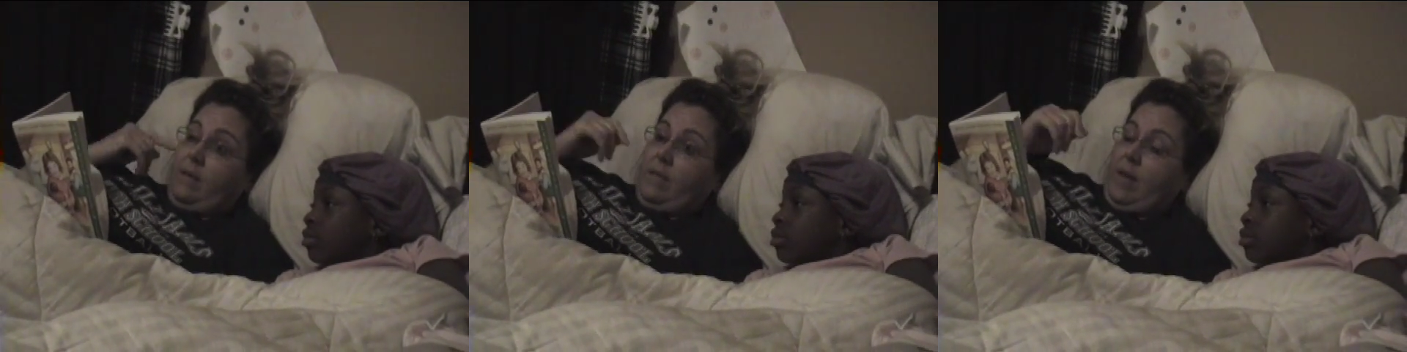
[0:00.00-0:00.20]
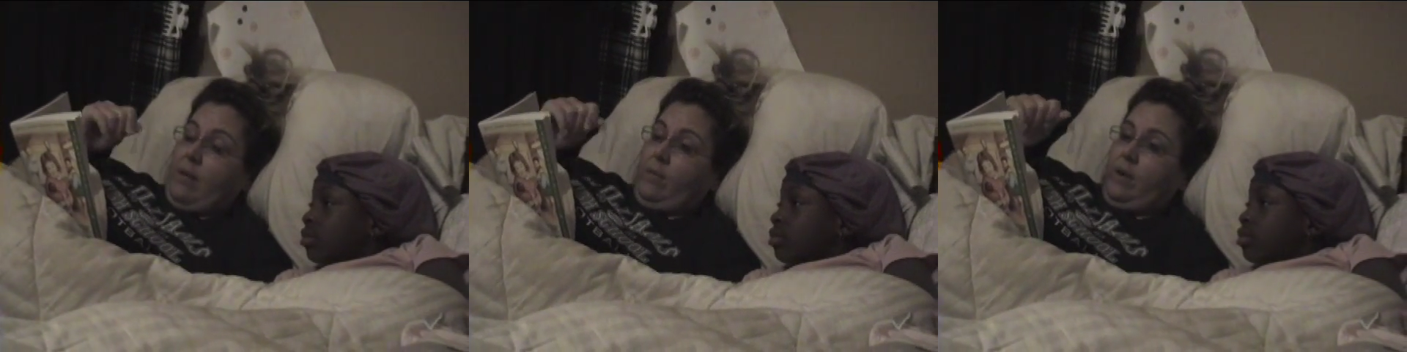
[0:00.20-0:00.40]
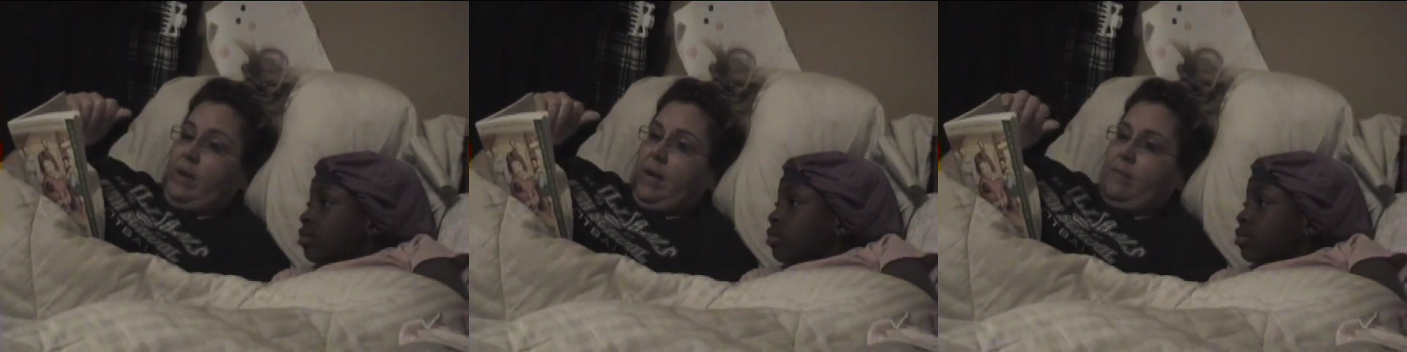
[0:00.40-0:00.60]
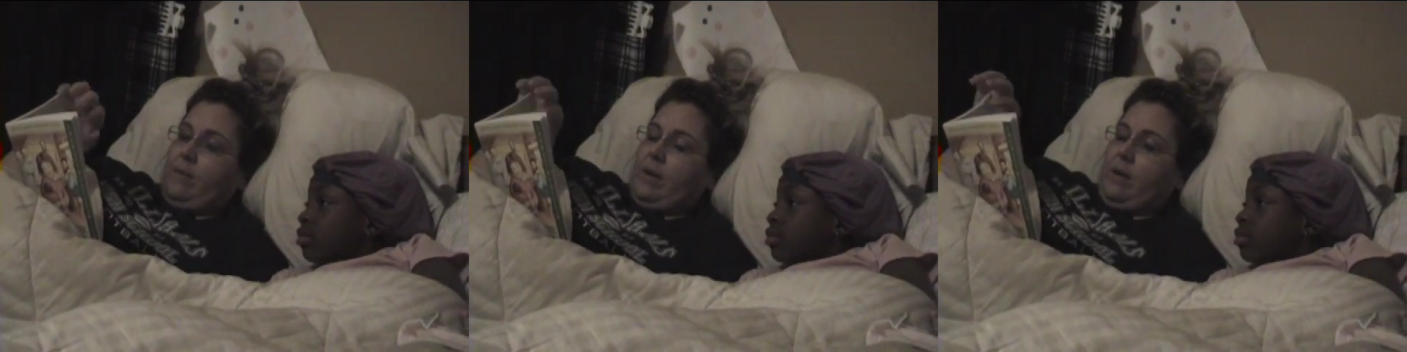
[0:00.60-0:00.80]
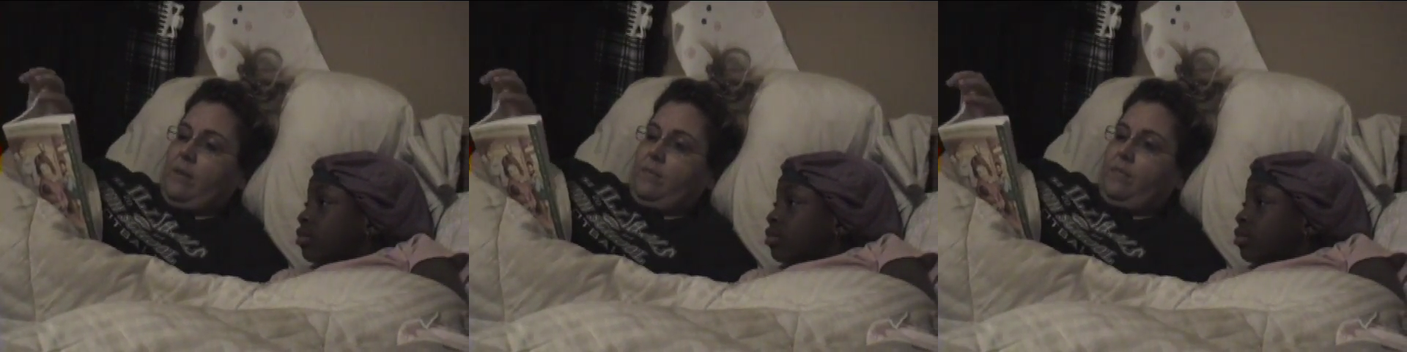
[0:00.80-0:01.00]
They were
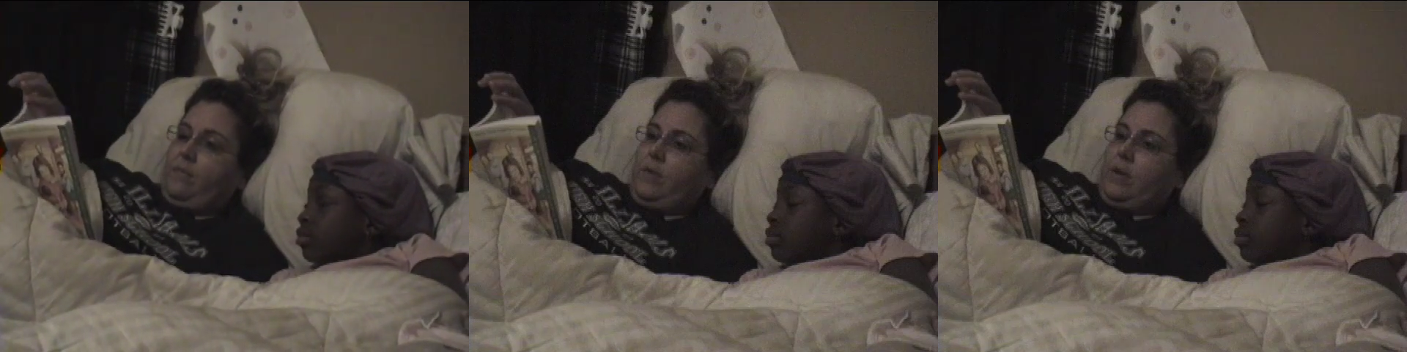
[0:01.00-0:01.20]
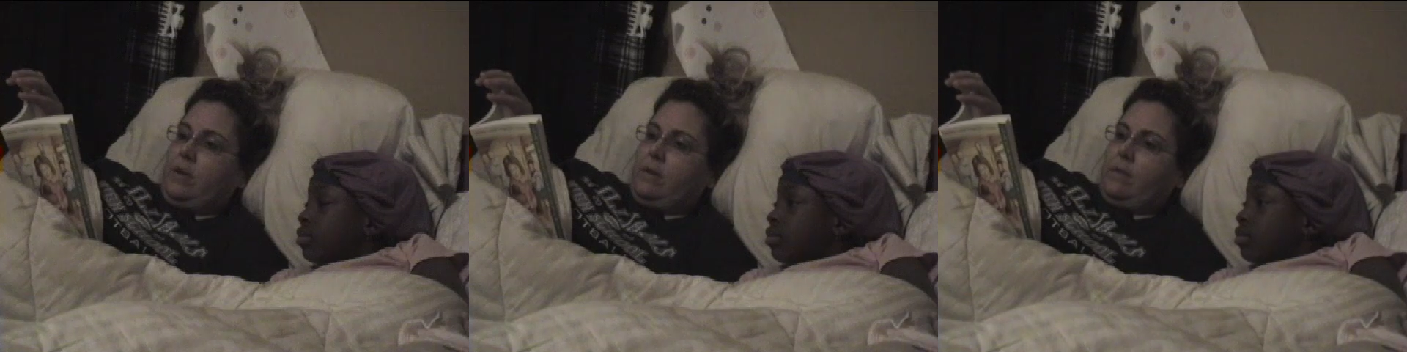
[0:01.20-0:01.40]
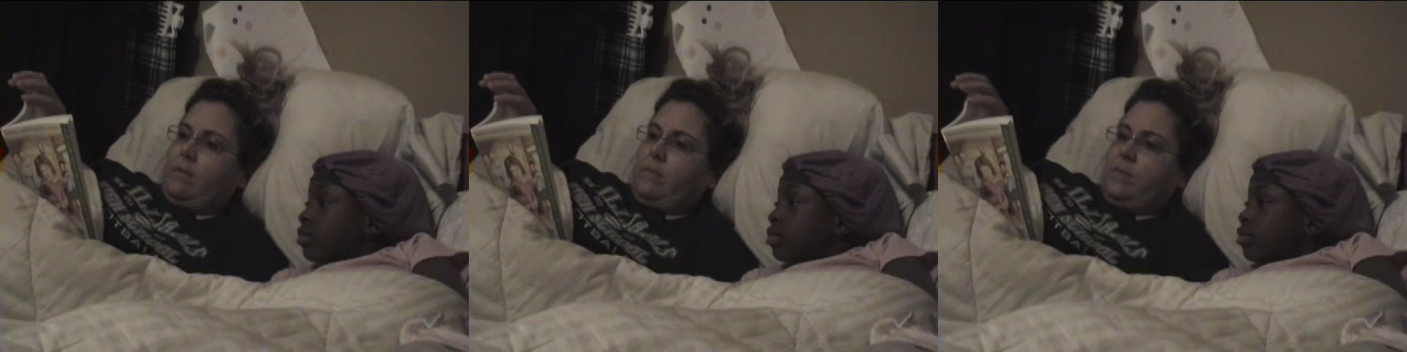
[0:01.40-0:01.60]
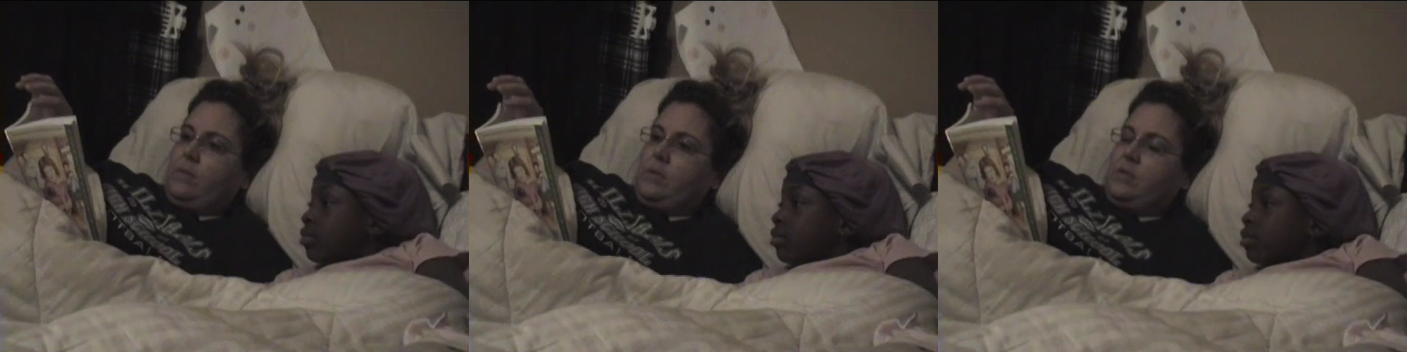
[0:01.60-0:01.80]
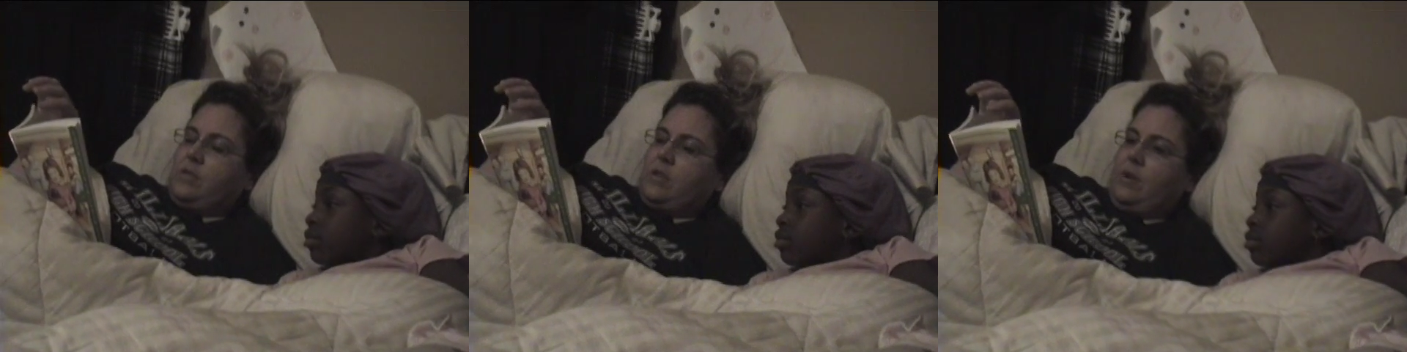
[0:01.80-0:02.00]
coming on foot through
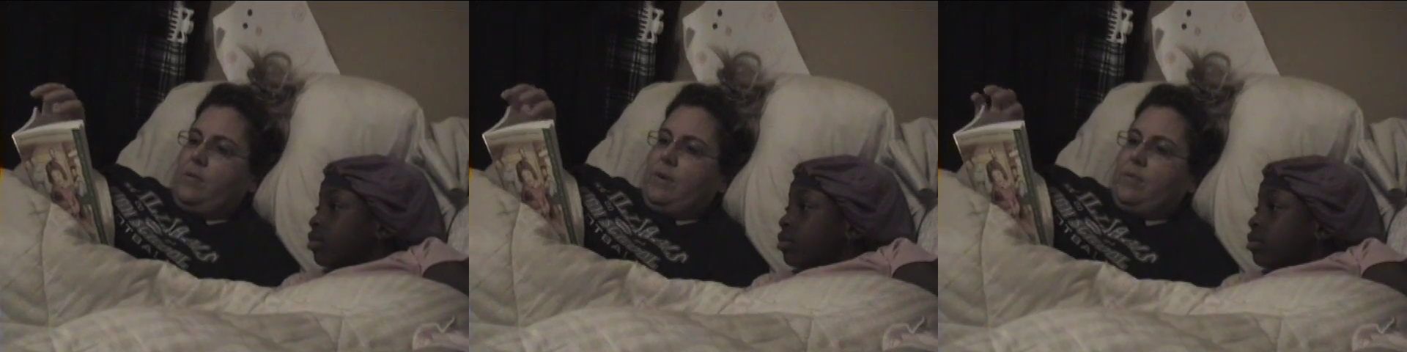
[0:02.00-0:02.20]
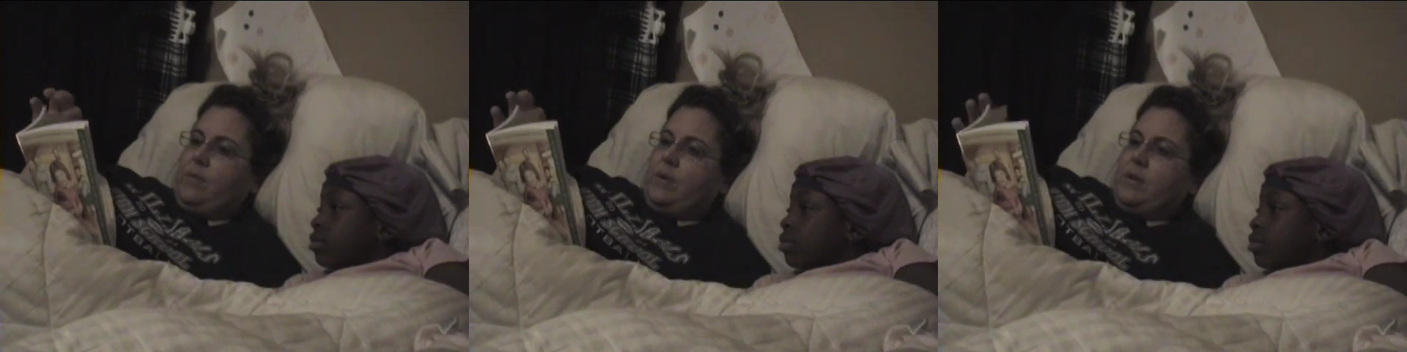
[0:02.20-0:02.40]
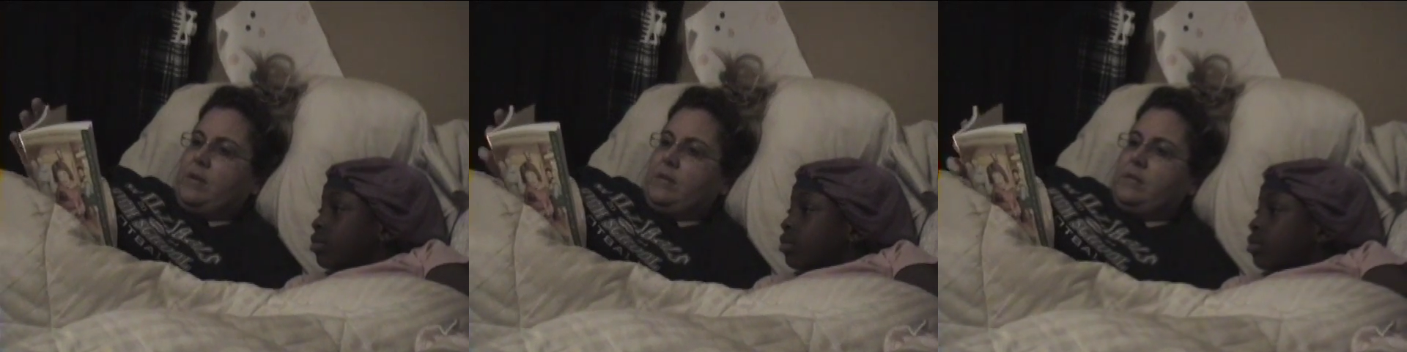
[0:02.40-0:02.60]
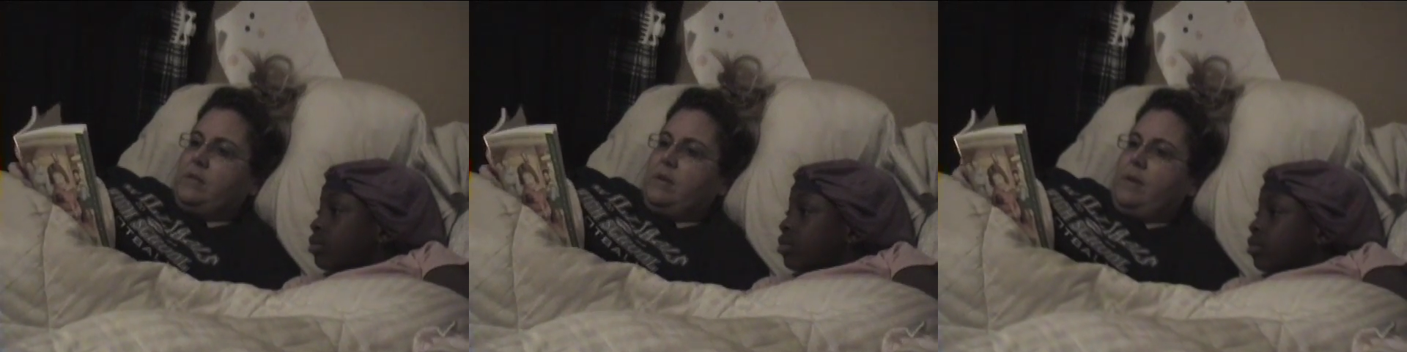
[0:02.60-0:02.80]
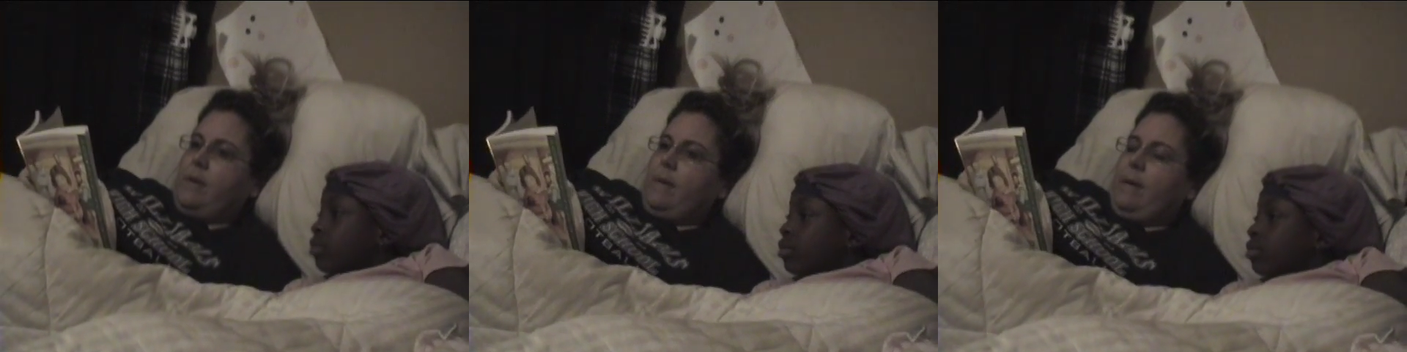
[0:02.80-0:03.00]
the snowy woods